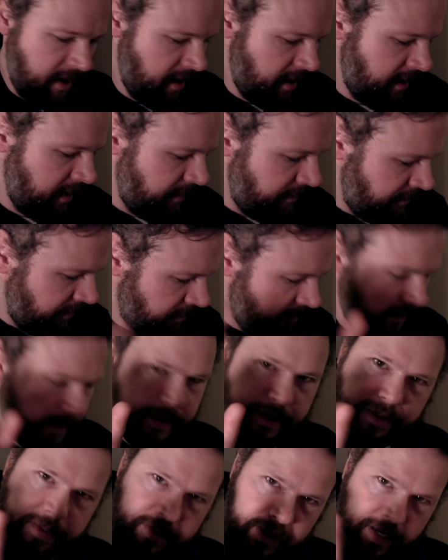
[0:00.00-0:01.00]
if your
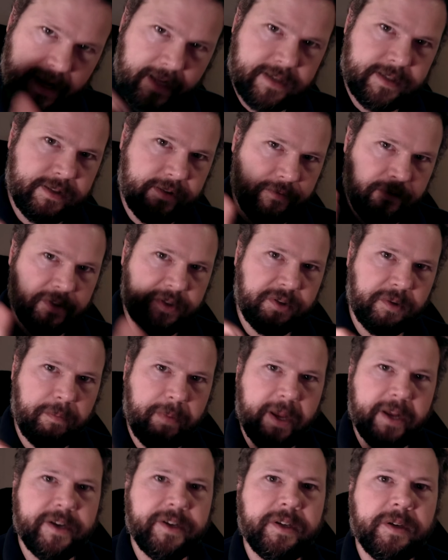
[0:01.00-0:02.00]
edition has the original
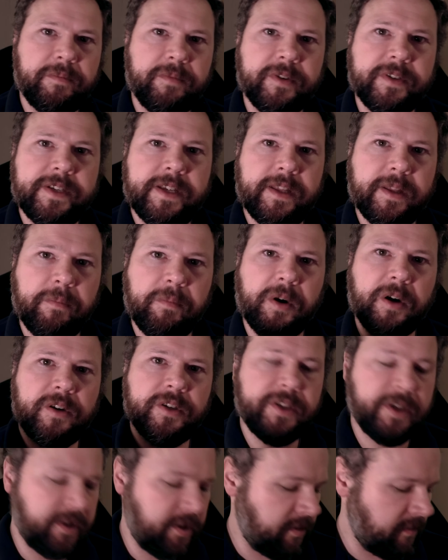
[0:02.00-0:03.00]
page numbers in the
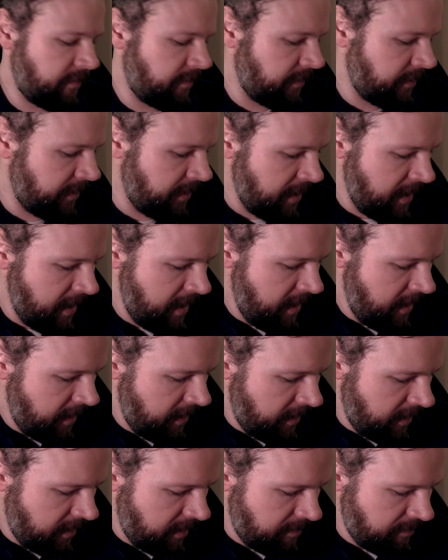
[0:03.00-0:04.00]
margin, hopefully.
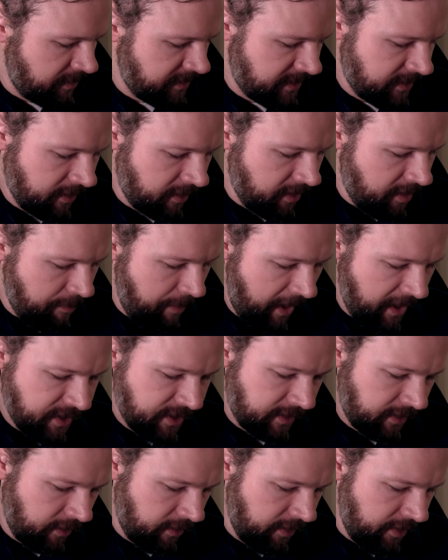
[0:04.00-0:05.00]
But starting on
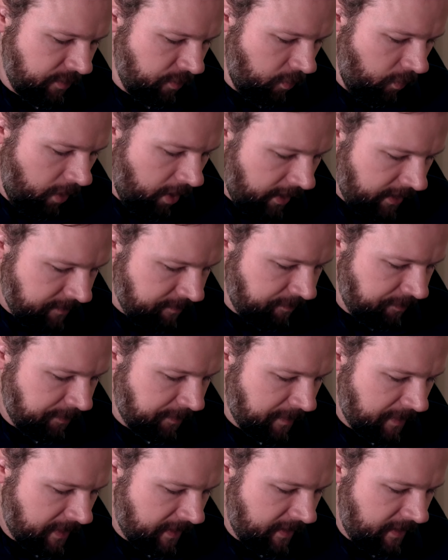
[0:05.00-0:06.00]
page 31,
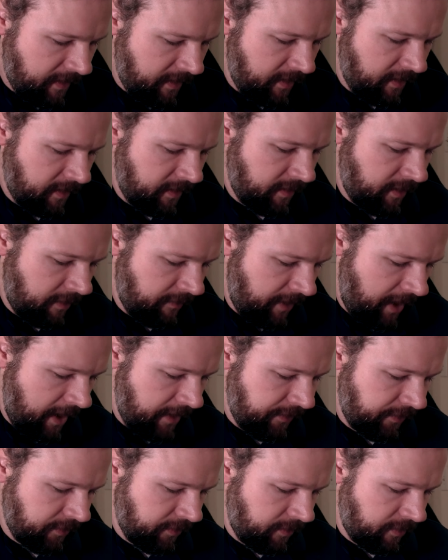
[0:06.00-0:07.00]
of
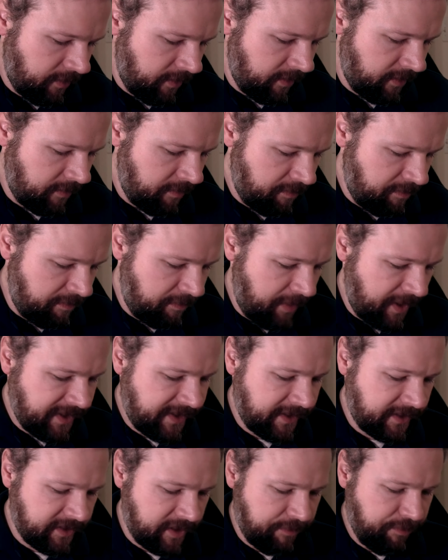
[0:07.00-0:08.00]
either or,
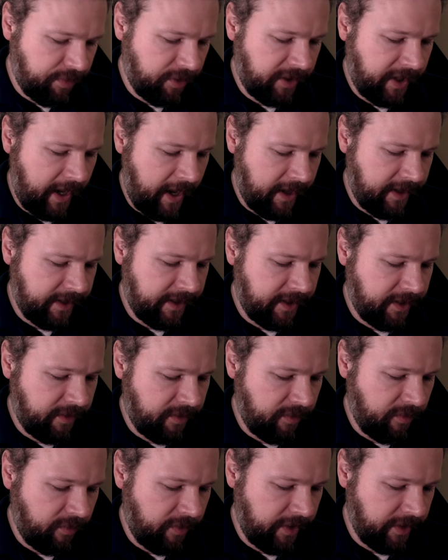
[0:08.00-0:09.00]
basically bookended
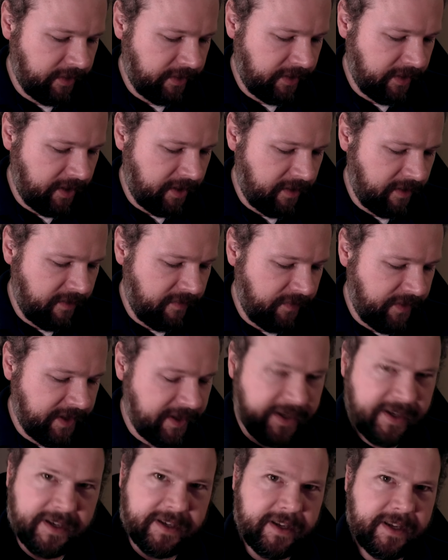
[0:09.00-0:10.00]
with
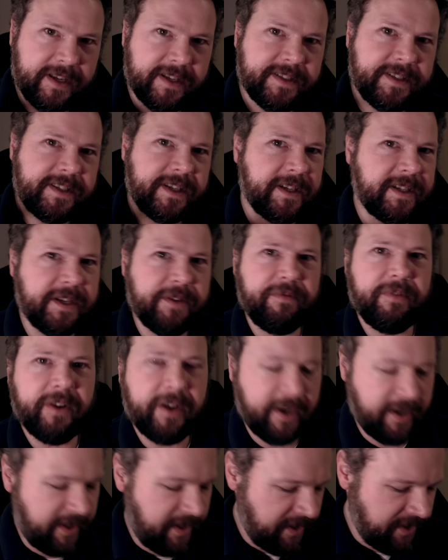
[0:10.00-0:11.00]
the
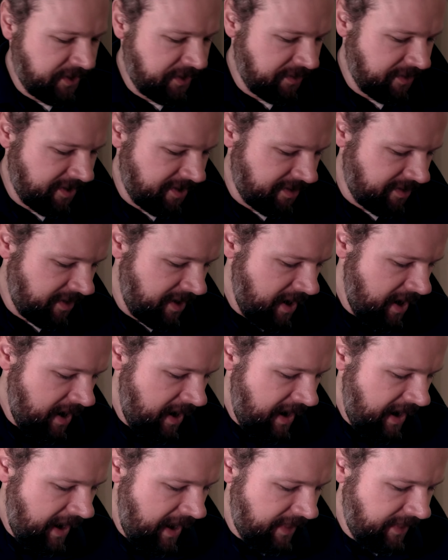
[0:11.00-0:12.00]
insignificant intro,
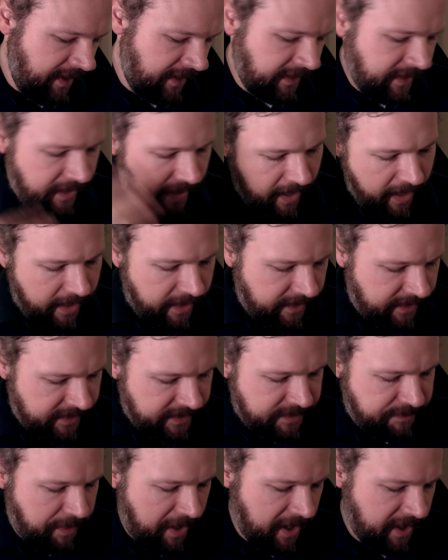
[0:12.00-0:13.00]
and then the end
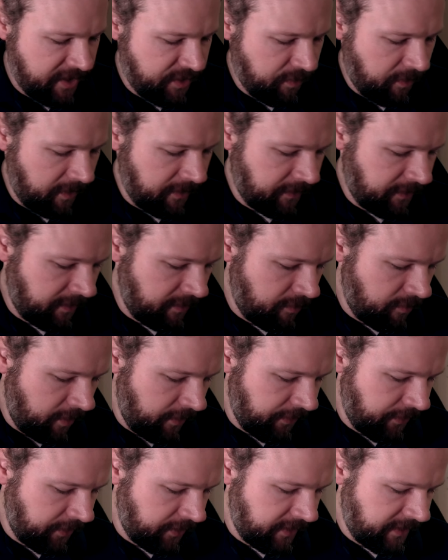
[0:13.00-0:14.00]
is page
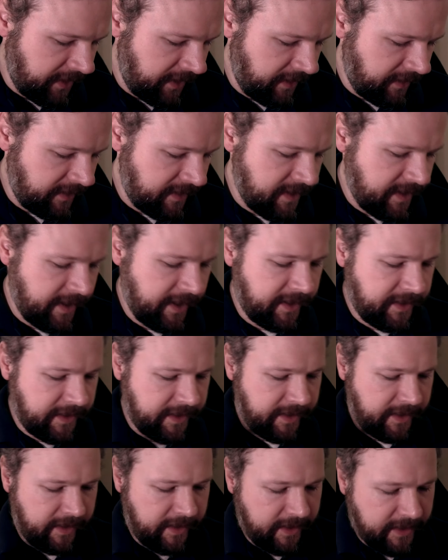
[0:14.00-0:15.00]
113,
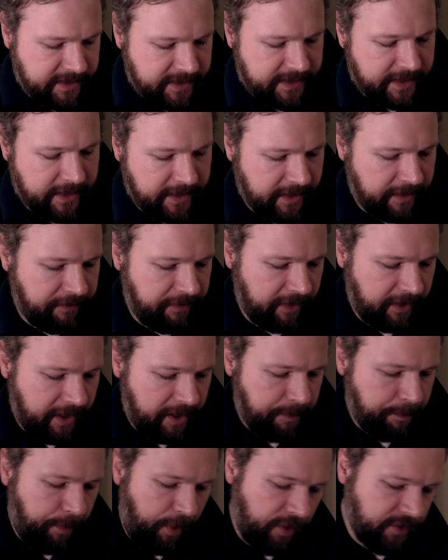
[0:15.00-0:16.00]
the
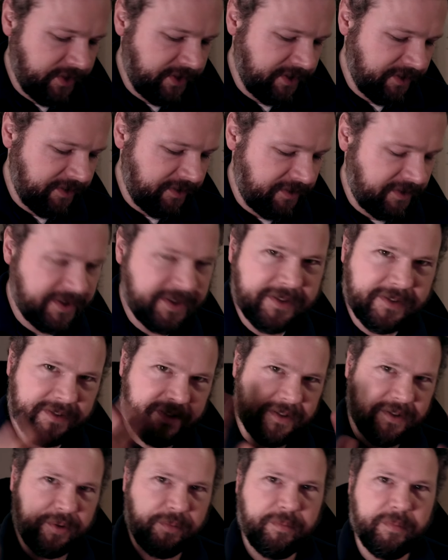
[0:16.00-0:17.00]
insignificant postlude. So
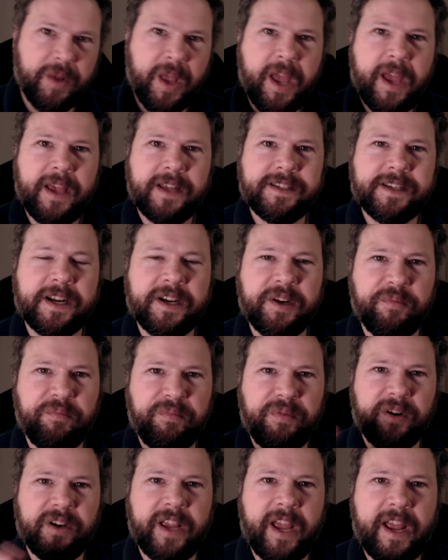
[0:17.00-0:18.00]
it's kind of
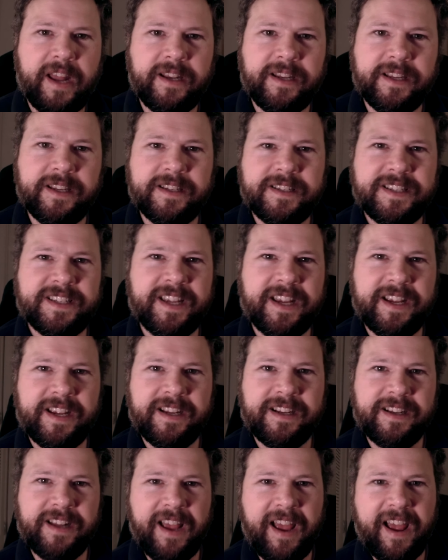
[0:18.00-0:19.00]
bookended,
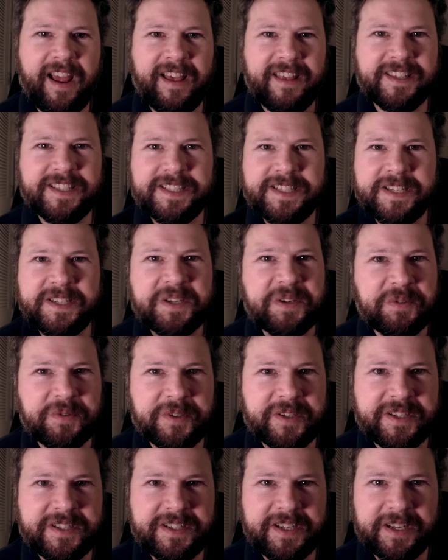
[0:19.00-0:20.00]
saying, this isn't
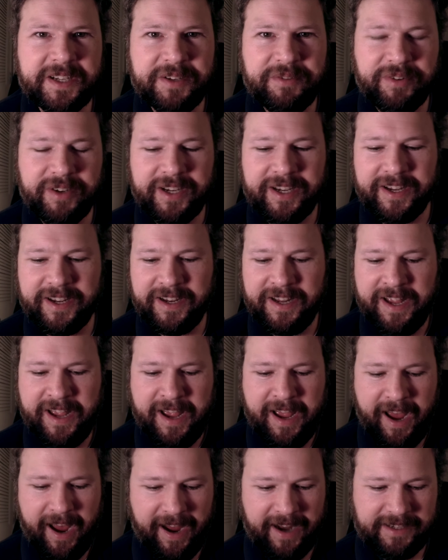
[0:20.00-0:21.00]
really significant,
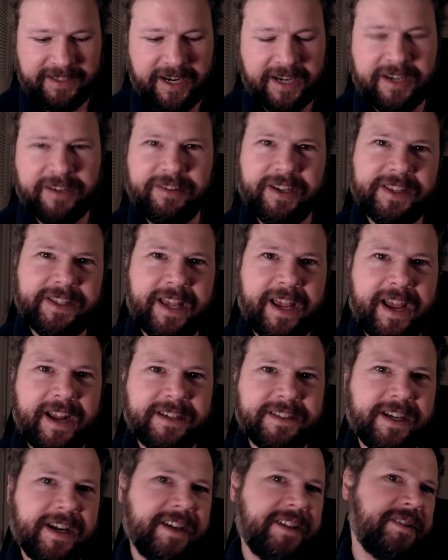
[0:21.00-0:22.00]
and kind of at the
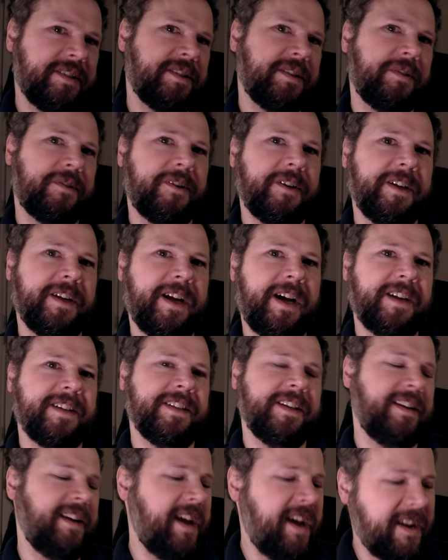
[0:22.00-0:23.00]
end, kind of just throwing it out and
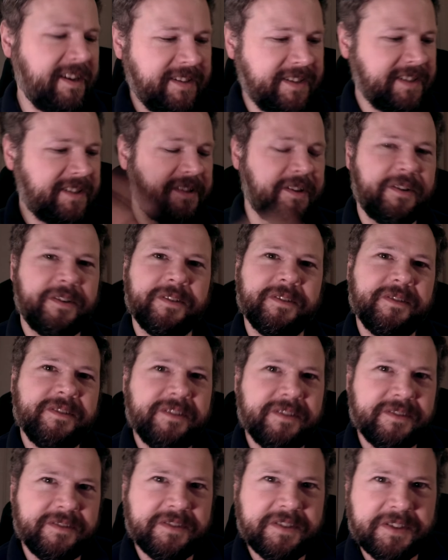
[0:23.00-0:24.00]
saying, just go,
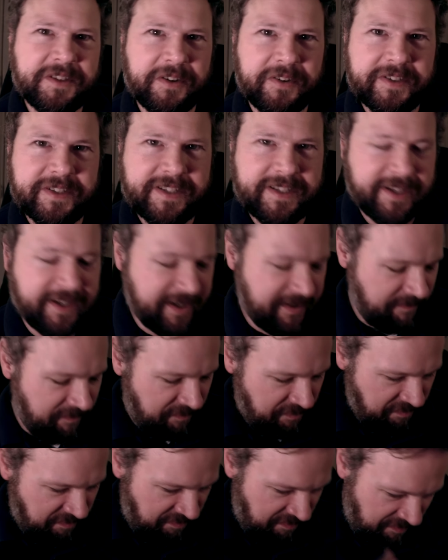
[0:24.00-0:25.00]
just go and see it.
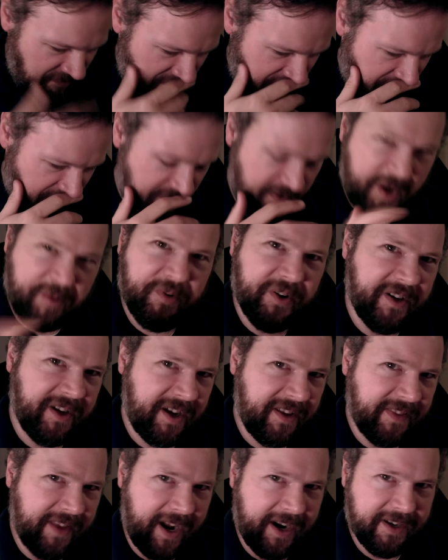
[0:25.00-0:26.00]
Maybe
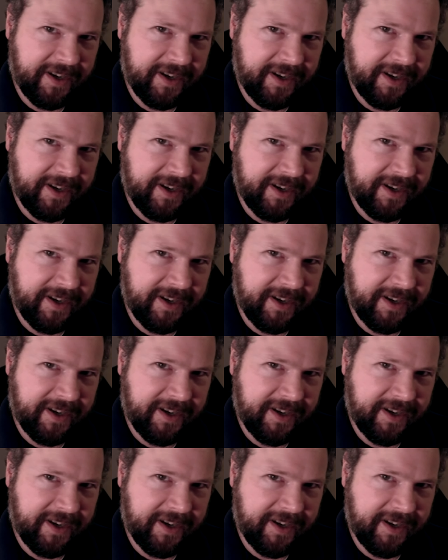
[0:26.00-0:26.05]
not that